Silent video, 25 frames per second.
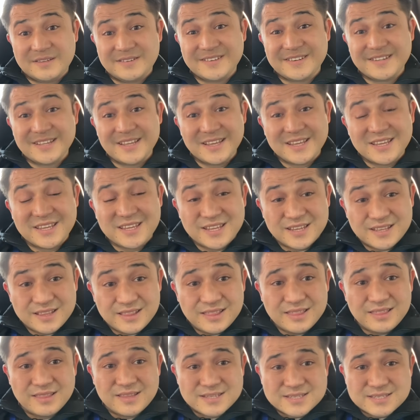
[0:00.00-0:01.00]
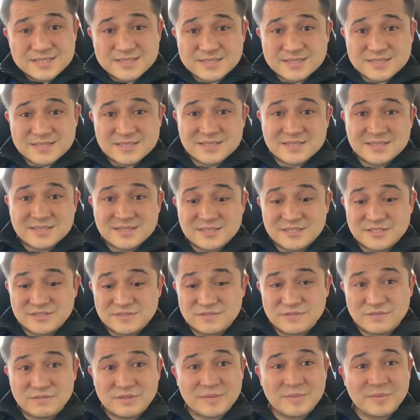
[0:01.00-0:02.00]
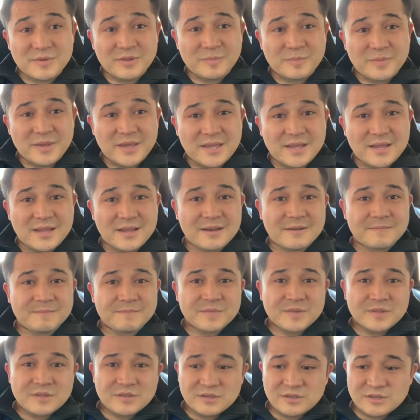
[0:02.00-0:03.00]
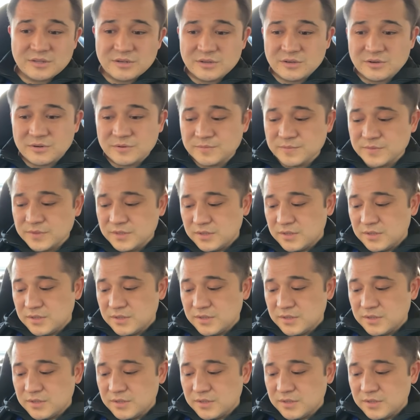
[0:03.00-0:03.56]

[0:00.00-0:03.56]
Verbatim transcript: Ridiculous, just a rebuild, man, you know.